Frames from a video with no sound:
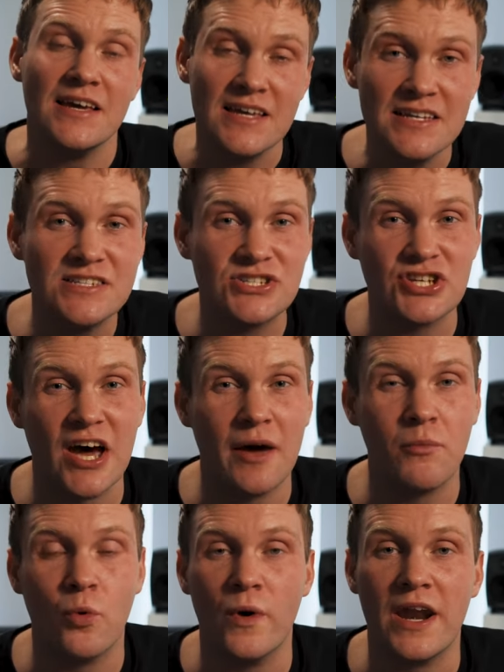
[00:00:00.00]
each
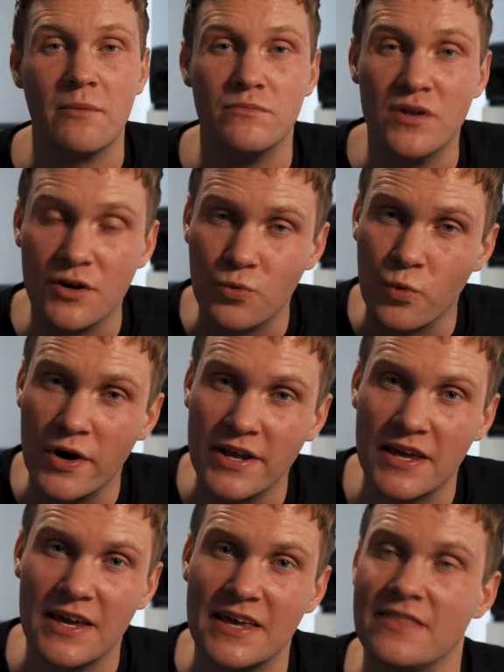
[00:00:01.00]
time when I'm not
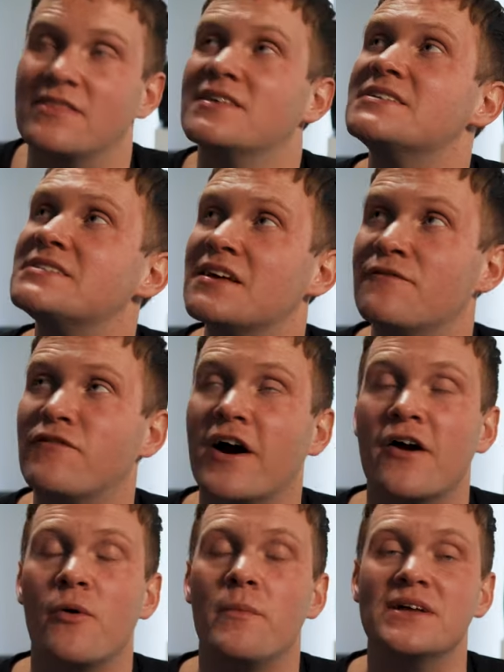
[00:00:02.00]
working in this
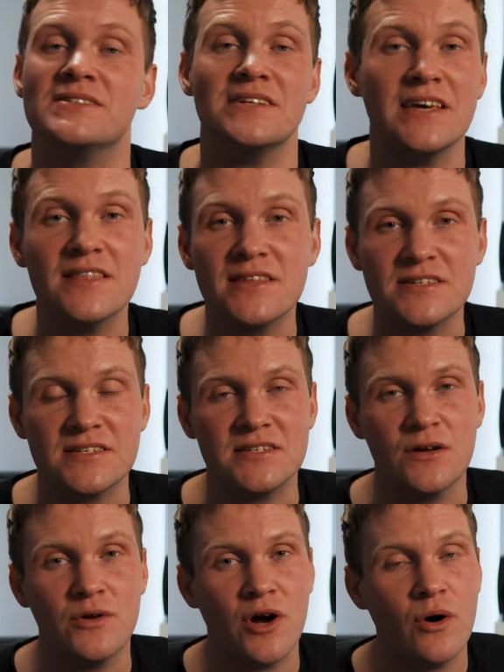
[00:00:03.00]
environment, in the
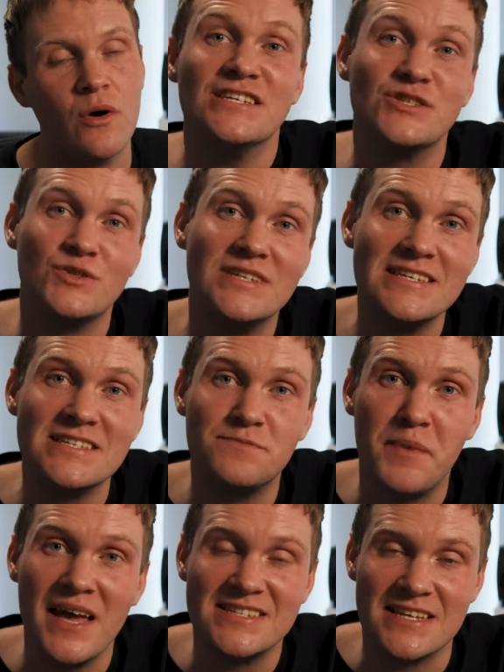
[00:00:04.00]
studio. So this is
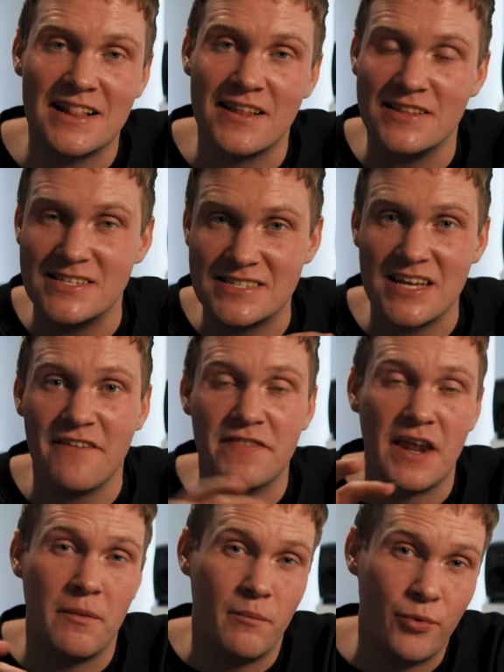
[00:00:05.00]
basically the stuff
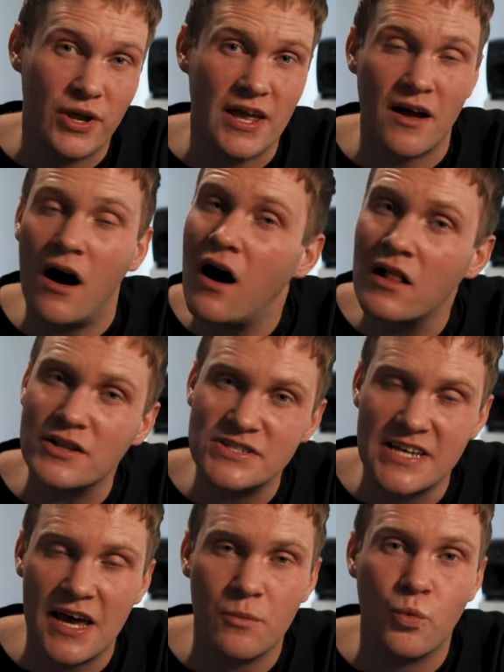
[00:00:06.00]
that I'm bringing all the
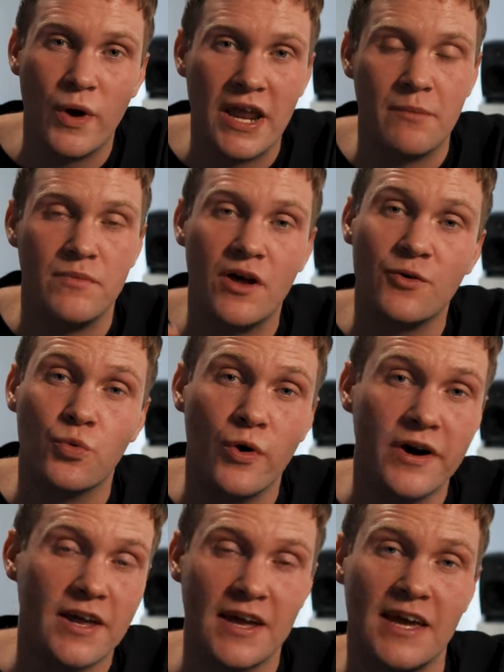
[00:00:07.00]
time when I'm not
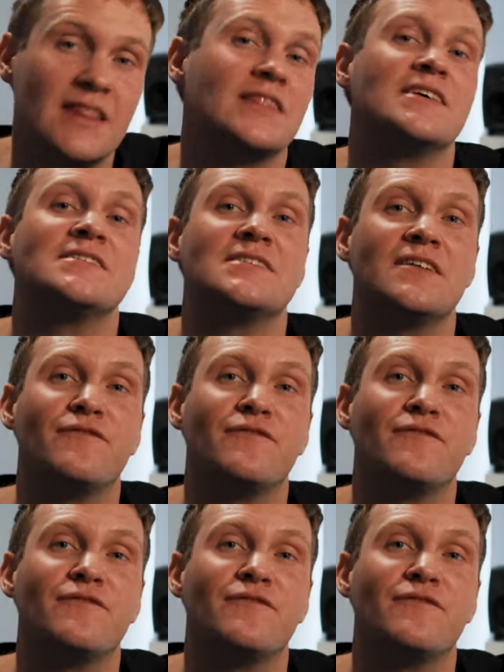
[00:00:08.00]
working in this